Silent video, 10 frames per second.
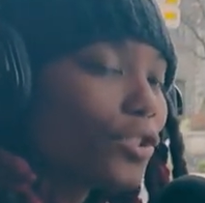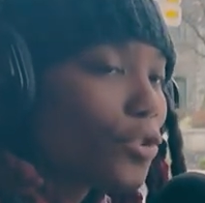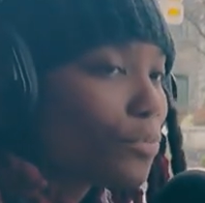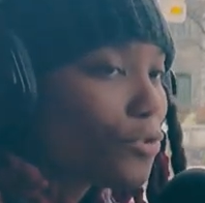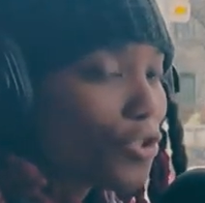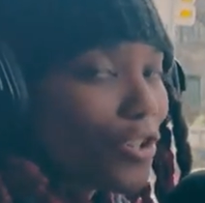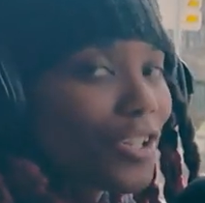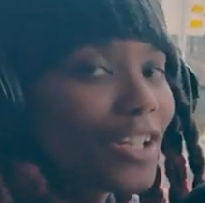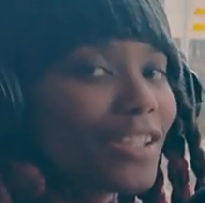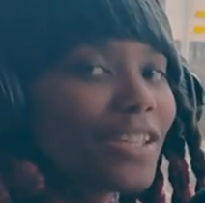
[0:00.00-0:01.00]
global
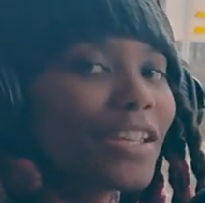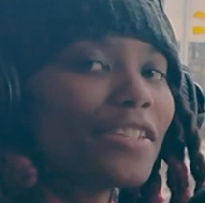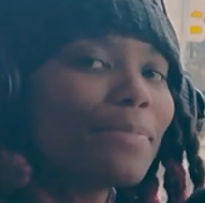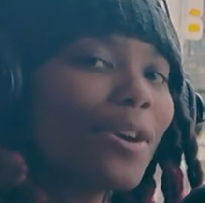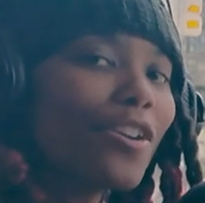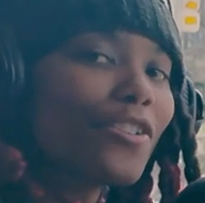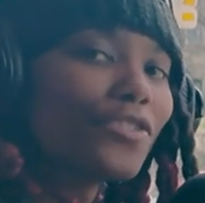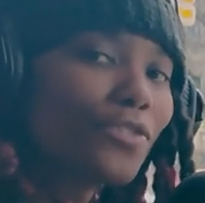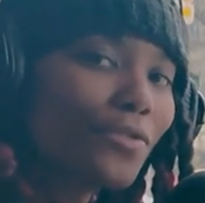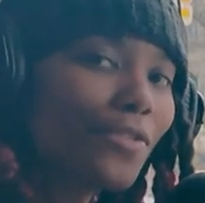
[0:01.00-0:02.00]
journeys and inspiring
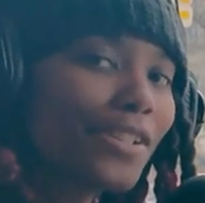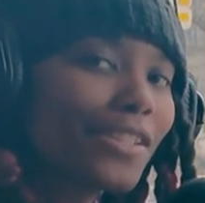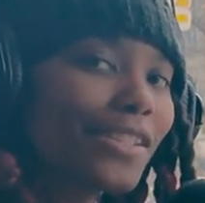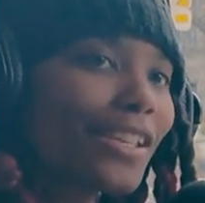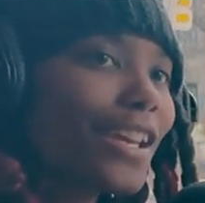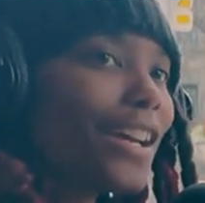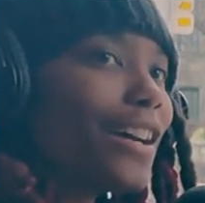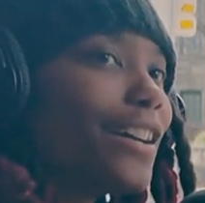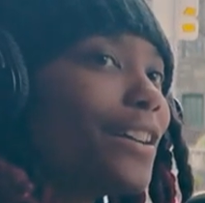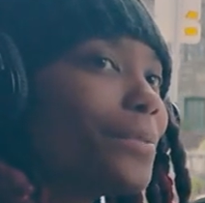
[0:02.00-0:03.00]
stories.
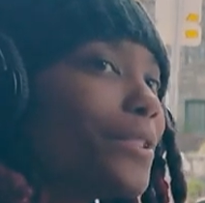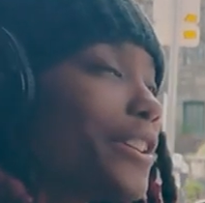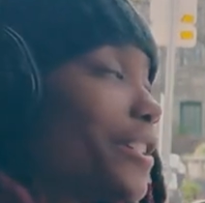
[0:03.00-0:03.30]
We're